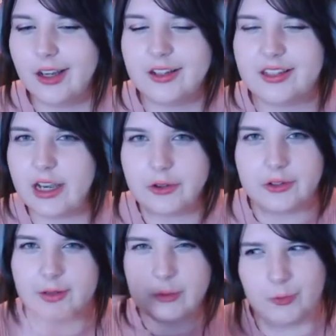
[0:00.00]
a
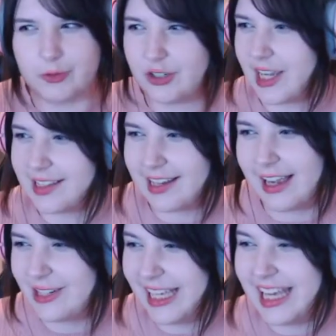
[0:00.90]
stereotypical British accent
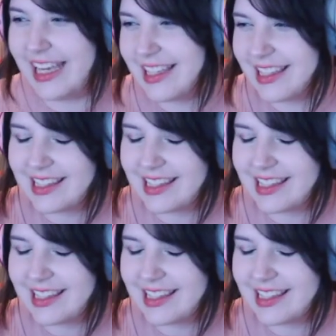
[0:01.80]
actually is.